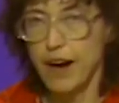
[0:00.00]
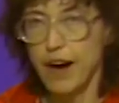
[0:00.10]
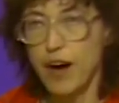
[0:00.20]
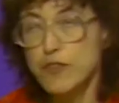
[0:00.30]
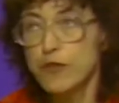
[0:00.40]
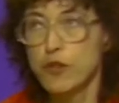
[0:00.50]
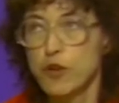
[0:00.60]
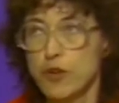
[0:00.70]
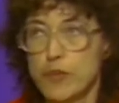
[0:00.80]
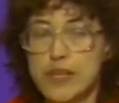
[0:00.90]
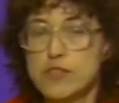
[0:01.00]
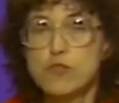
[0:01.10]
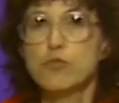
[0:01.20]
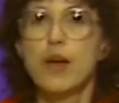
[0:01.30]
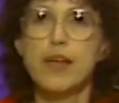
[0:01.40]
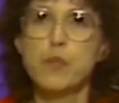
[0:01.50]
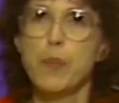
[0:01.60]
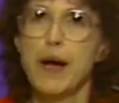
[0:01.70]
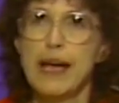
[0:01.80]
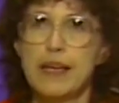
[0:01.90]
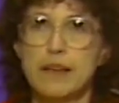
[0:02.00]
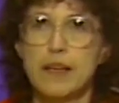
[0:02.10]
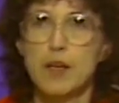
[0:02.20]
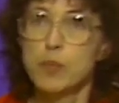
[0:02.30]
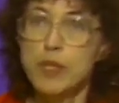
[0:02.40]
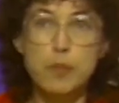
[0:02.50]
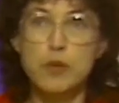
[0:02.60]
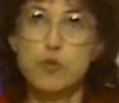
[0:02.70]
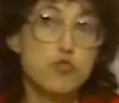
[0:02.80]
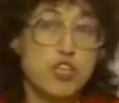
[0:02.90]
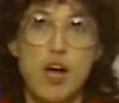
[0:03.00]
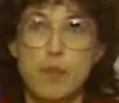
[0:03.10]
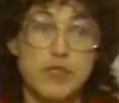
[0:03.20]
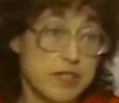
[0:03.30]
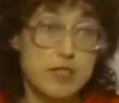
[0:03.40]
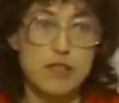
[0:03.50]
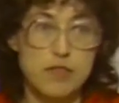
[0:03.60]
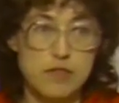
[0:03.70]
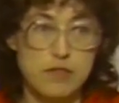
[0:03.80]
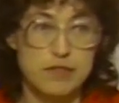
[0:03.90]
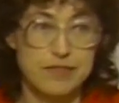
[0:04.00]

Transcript: Art Forum isn't read by people who shop at Sears.